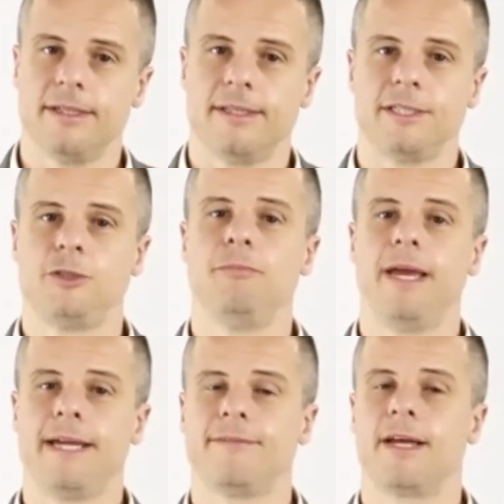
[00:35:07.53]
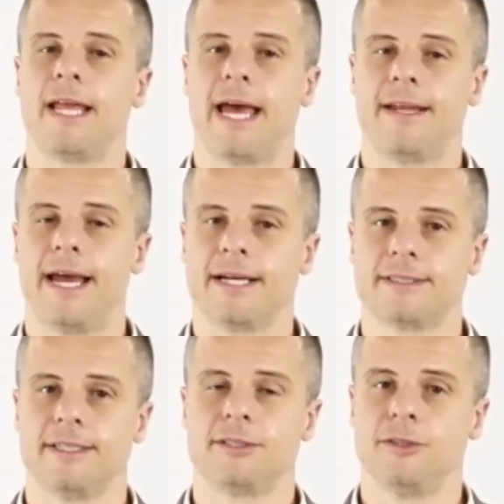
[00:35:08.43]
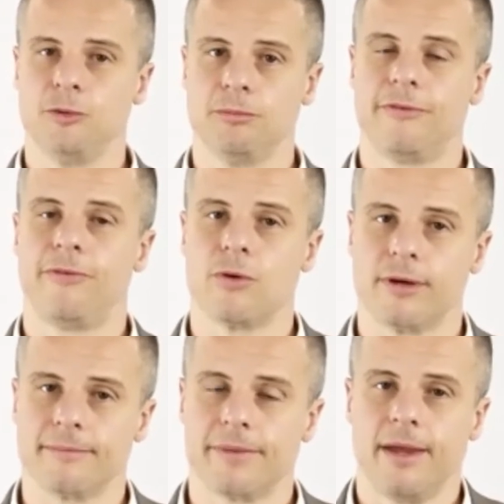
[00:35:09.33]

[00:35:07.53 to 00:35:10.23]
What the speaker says: that you may have not had access to before.